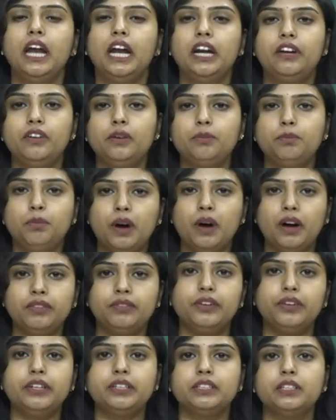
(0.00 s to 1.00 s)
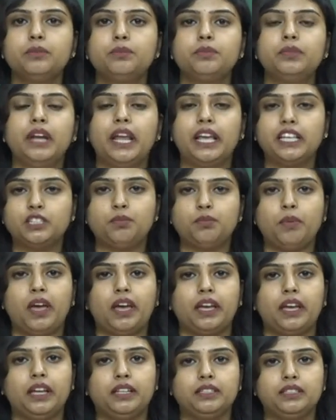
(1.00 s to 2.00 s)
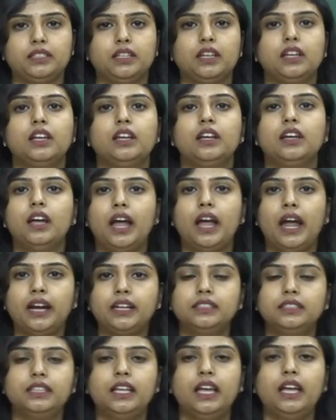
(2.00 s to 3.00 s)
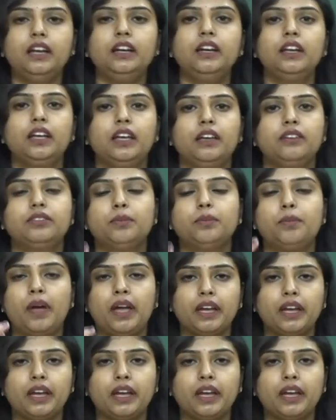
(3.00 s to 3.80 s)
It will buffer the next packets, and then if the